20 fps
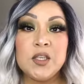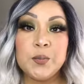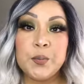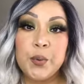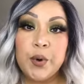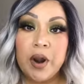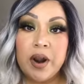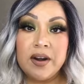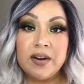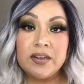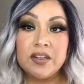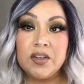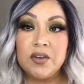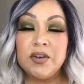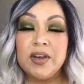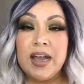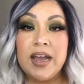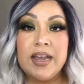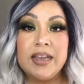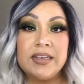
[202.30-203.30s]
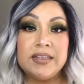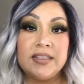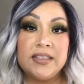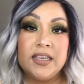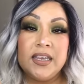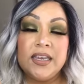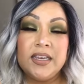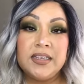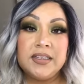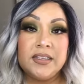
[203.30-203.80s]
product, you guys,
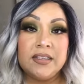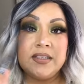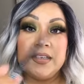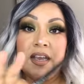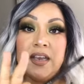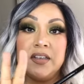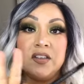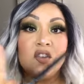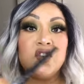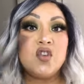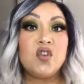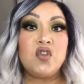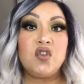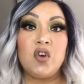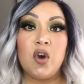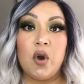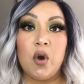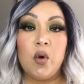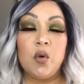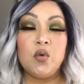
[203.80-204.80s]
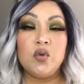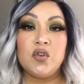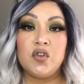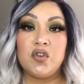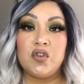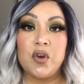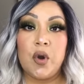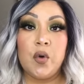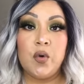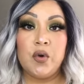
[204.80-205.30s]
is
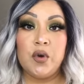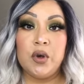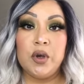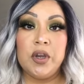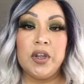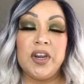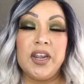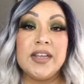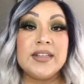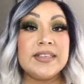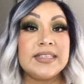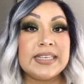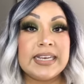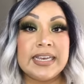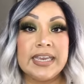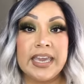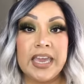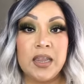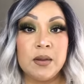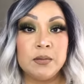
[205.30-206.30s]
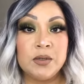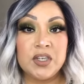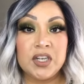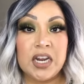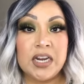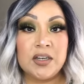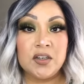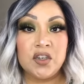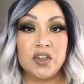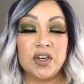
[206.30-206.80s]
so good. It's a game
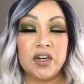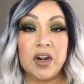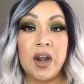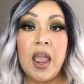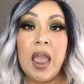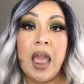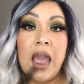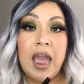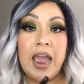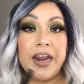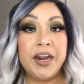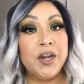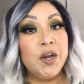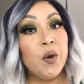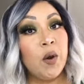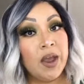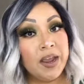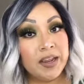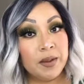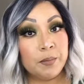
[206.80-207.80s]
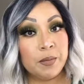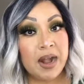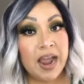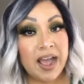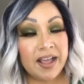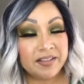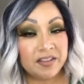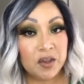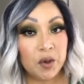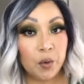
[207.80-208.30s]
changer. I know I am
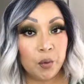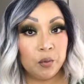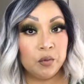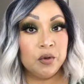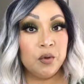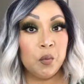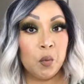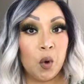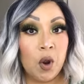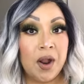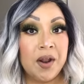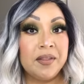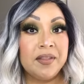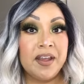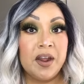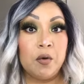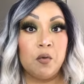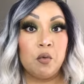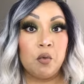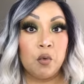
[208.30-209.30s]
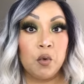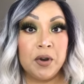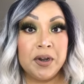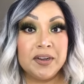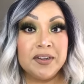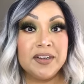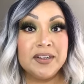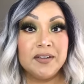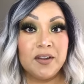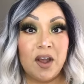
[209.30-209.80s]
not the only one that
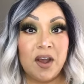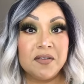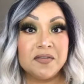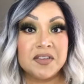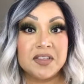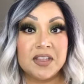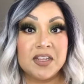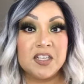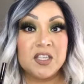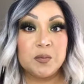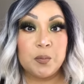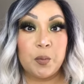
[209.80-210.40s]
really loves this